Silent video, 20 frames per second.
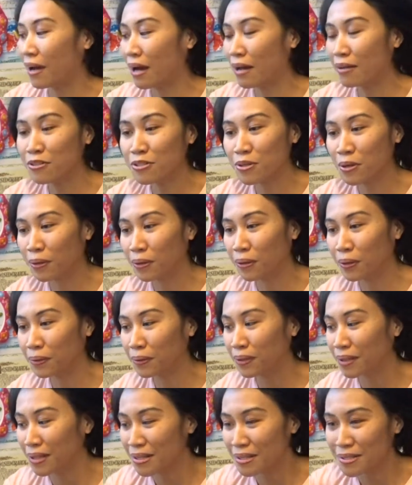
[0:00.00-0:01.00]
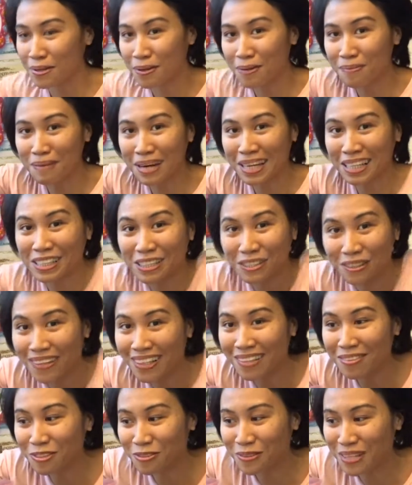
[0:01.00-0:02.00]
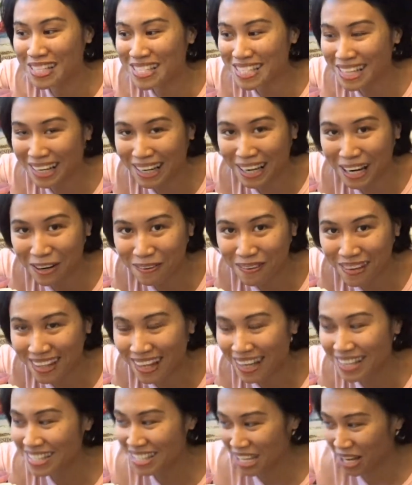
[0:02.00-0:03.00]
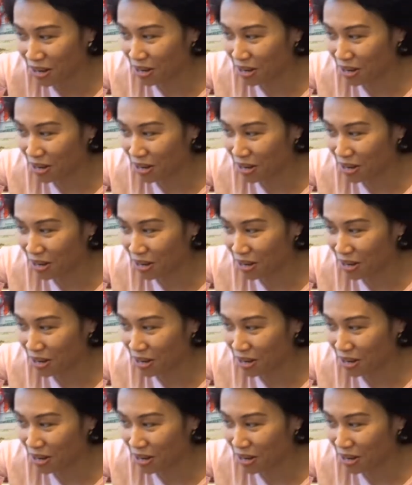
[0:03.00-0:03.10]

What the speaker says: I'll show you. So my twins are here with us now,